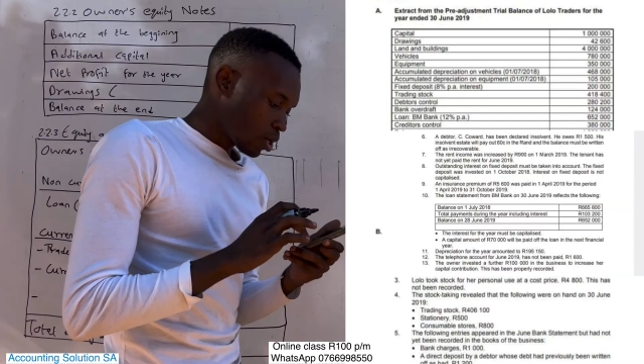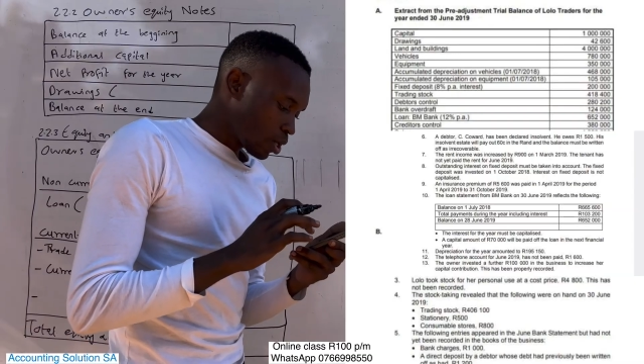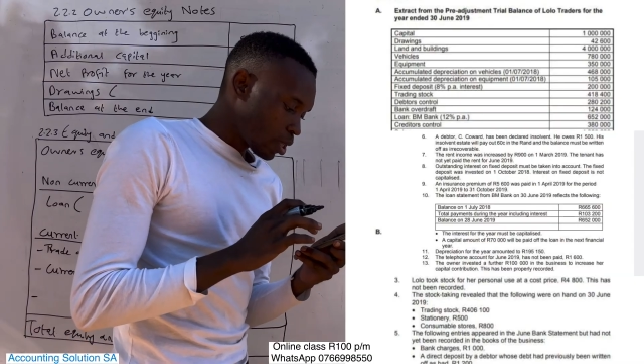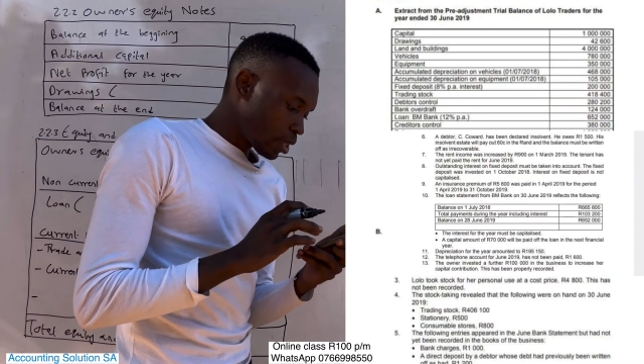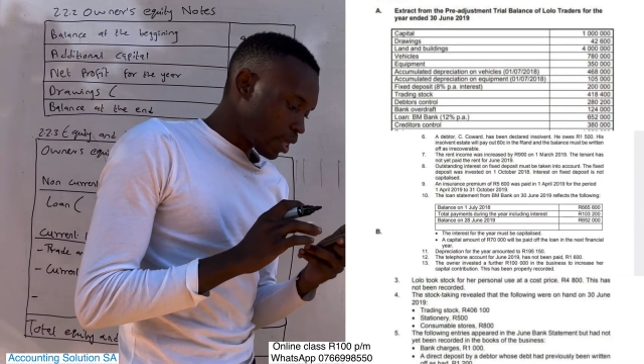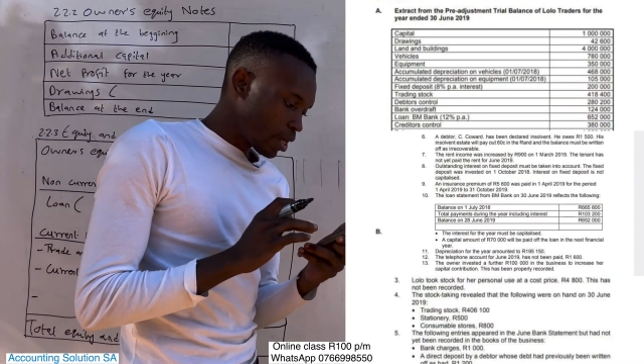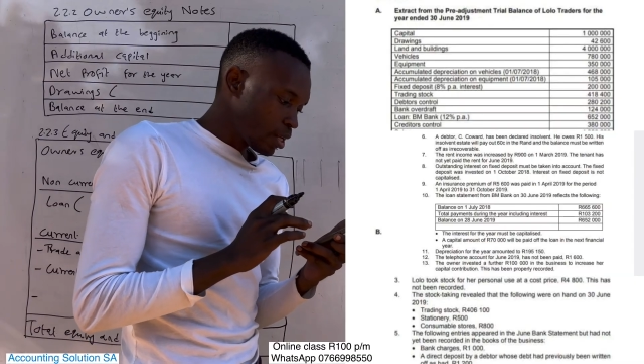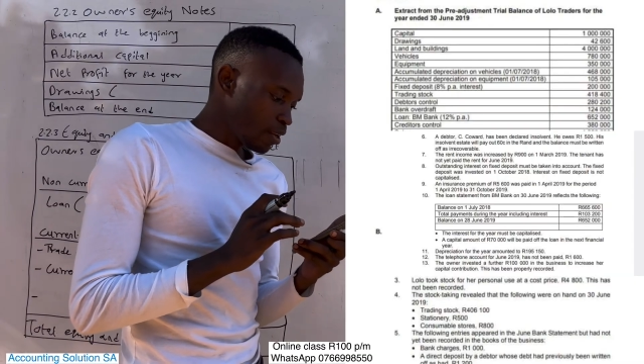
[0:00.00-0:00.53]

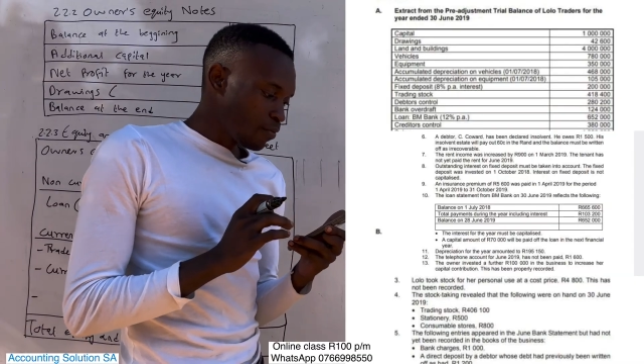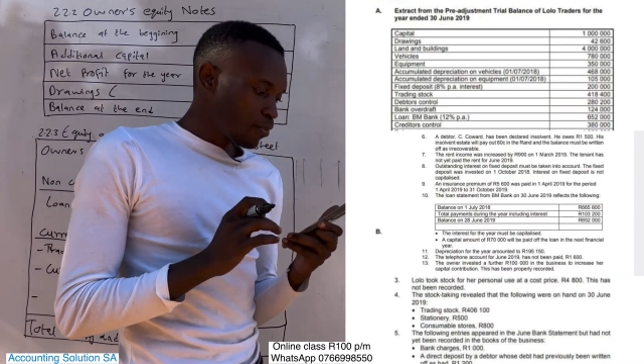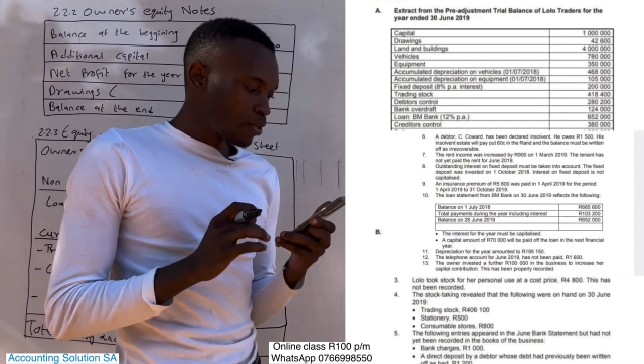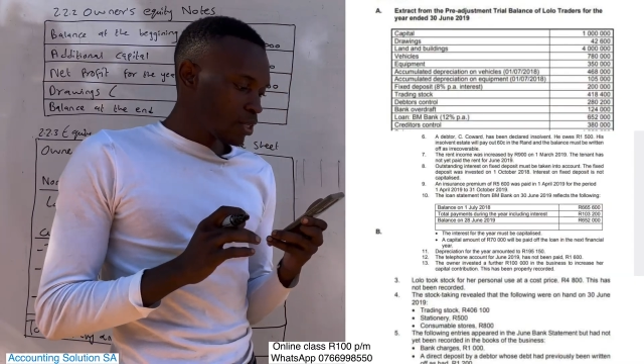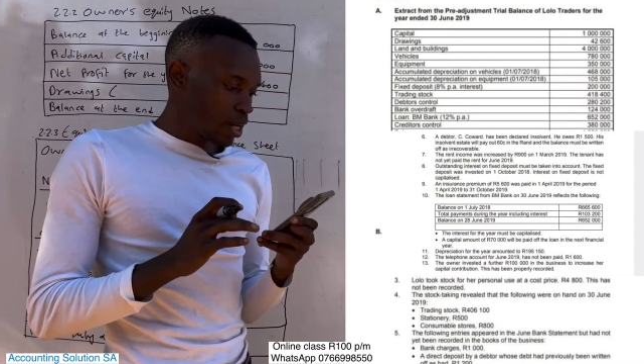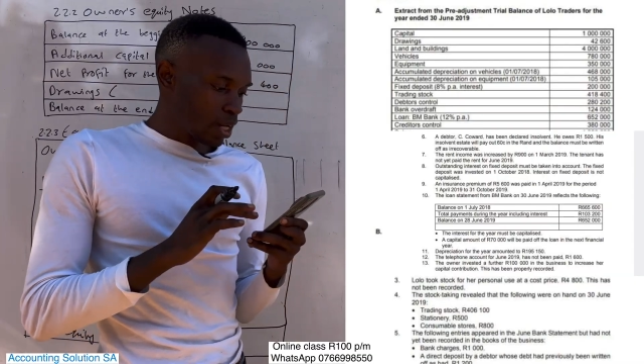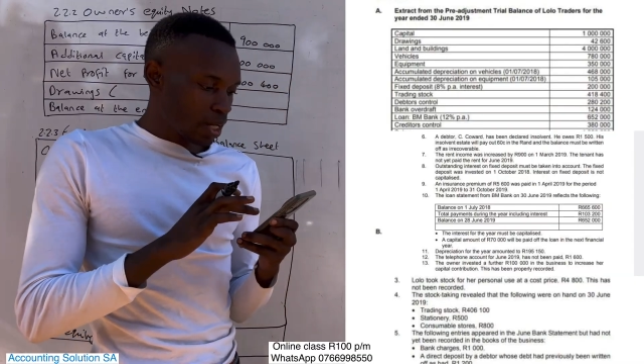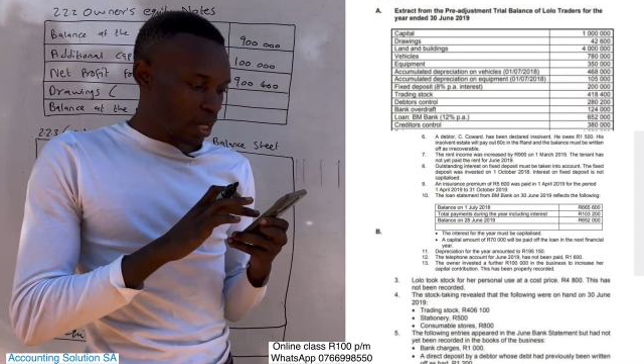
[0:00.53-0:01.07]
Then if you
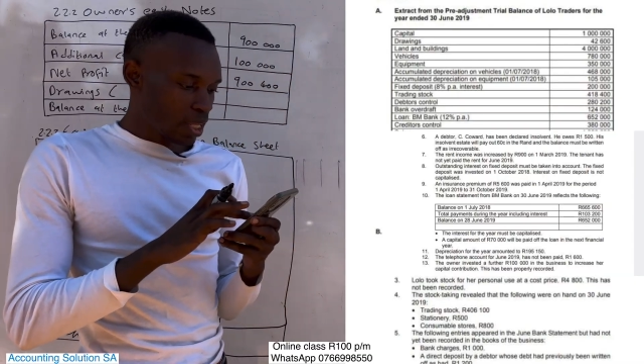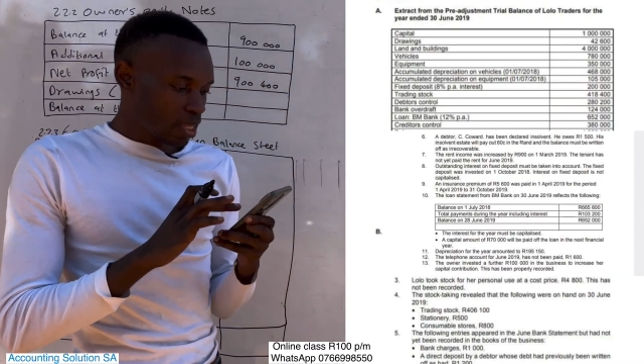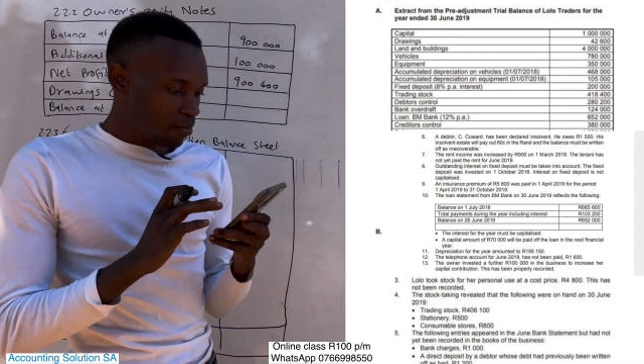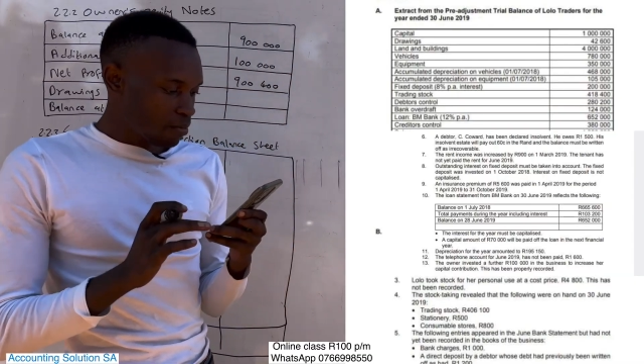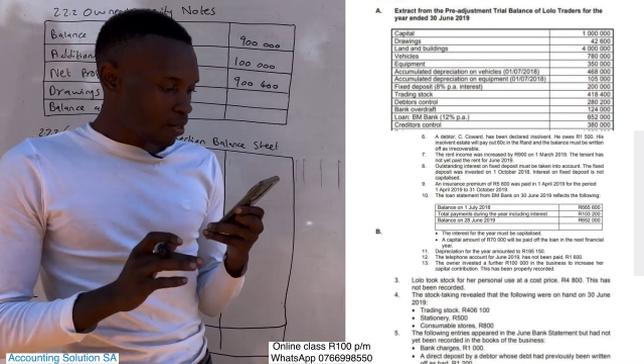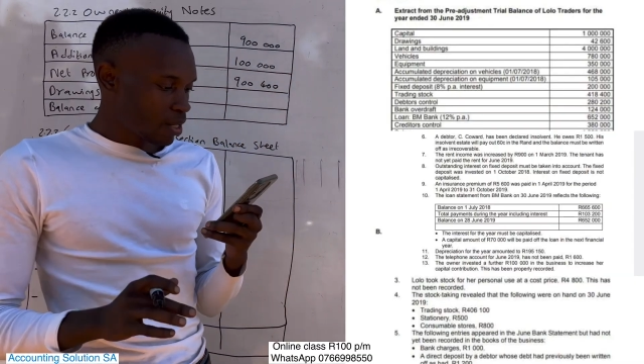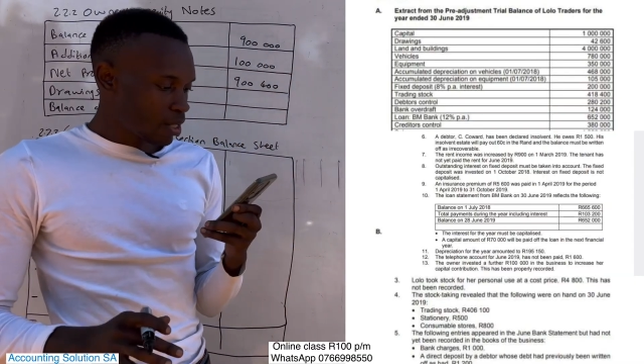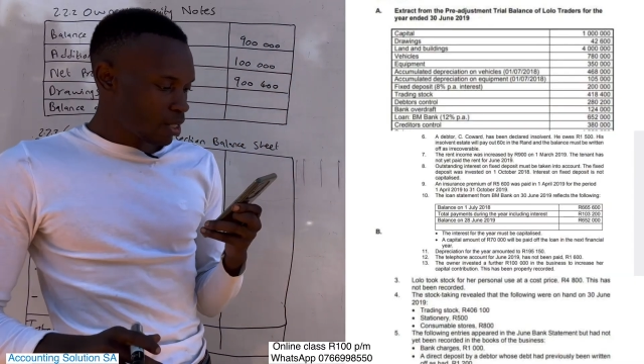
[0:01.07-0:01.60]
check at the
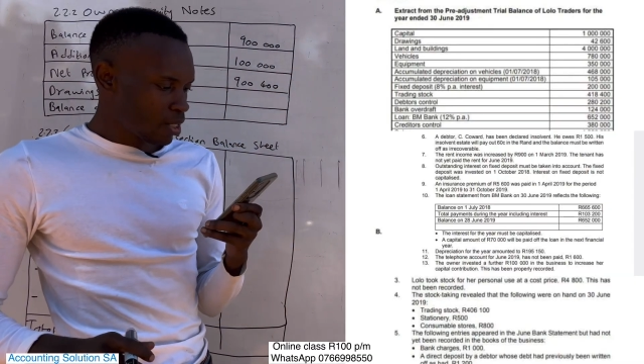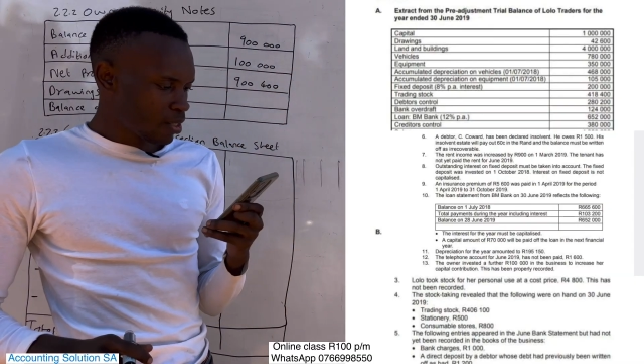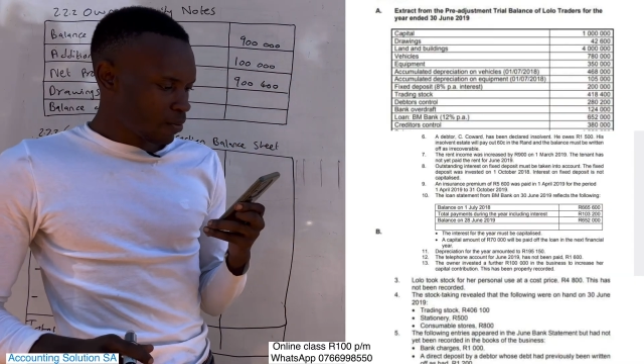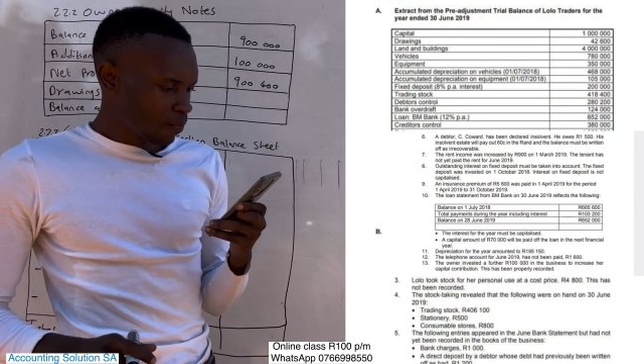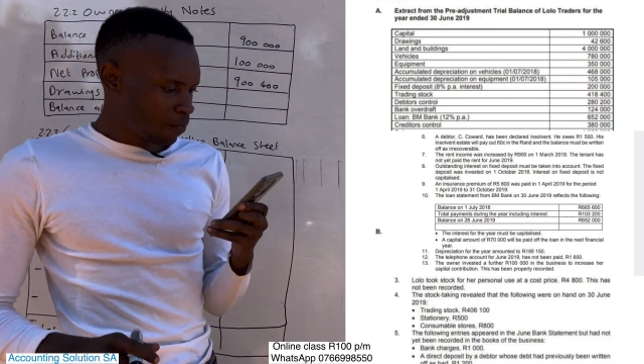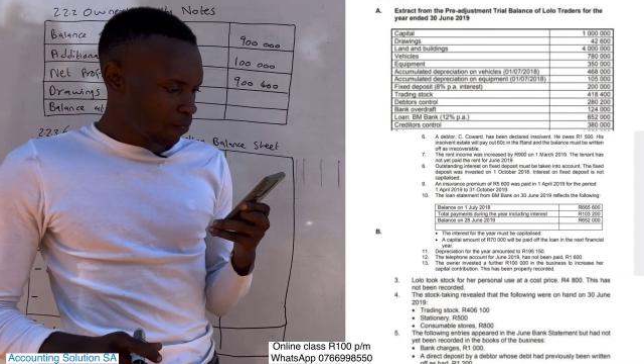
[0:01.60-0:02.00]
beginning,